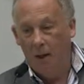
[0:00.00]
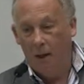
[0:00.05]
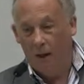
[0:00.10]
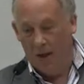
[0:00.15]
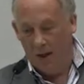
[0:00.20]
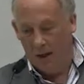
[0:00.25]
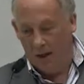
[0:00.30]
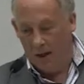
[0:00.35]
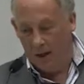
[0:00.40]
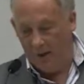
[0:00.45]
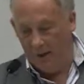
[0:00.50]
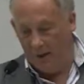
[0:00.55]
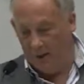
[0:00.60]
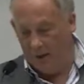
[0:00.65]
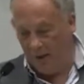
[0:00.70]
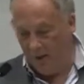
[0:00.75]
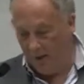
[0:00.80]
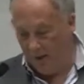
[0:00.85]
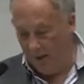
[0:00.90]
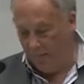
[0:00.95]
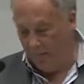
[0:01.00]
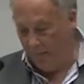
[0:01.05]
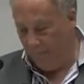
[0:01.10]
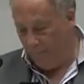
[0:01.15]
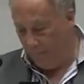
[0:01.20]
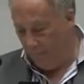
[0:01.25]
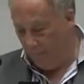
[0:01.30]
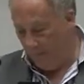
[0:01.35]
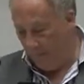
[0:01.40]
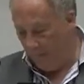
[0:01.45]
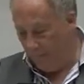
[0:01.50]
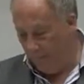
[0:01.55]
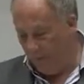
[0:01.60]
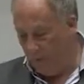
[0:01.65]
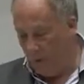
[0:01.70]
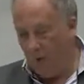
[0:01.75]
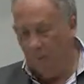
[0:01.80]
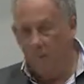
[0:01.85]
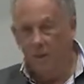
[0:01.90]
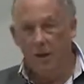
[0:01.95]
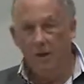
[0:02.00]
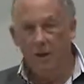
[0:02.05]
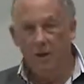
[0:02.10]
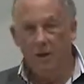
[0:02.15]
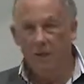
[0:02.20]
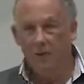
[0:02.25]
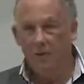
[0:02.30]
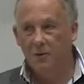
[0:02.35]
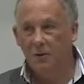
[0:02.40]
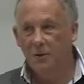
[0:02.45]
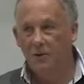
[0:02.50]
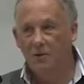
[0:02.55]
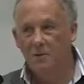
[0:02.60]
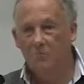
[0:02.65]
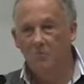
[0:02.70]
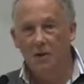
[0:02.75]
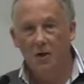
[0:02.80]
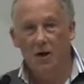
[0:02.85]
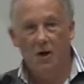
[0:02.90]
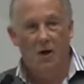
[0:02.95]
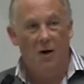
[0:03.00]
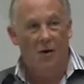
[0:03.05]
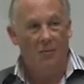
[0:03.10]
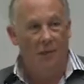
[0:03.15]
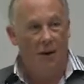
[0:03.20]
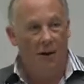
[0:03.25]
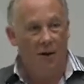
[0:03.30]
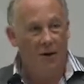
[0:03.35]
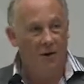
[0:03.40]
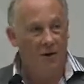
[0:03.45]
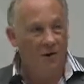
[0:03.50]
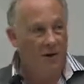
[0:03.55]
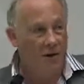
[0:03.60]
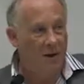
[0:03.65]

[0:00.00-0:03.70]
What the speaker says: and then got buried under some tarmac